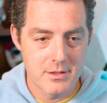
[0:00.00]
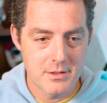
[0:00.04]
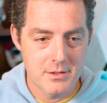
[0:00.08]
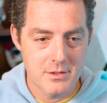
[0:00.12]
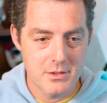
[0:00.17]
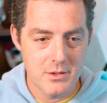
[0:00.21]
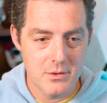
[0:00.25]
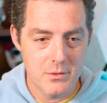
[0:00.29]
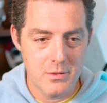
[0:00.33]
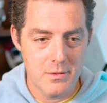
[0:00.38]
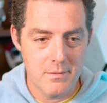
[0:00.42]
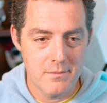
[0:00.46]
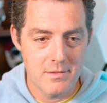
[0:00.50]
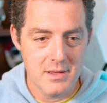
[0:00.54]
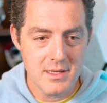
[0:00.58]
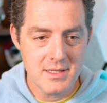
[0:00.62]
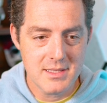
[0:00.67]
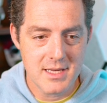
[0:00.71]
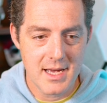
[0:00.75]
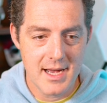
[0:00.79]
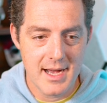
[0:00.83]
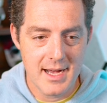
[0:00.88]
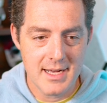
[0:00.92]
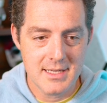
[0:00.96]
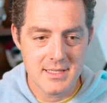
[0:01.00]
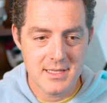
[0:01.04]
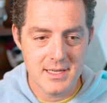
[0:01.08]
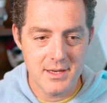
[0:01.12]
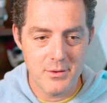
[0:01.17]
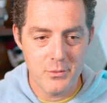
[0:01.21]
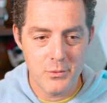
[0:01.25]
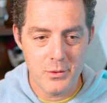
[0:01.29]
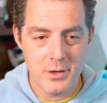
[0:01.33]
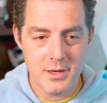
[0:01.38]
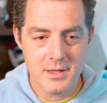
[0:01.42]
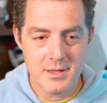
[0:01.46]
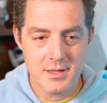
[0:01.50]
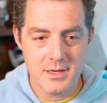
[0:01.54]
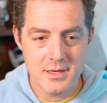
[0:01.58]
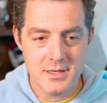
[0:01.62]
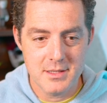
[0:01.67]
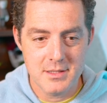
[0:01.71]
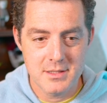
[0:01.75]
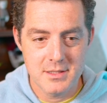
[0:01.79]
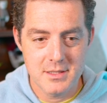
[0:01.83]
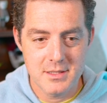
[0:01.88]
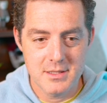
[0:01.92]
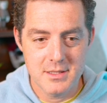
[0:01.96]
So let's ask it what it
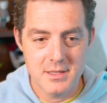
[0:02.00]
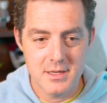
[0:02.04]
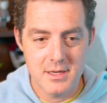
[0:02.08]
does.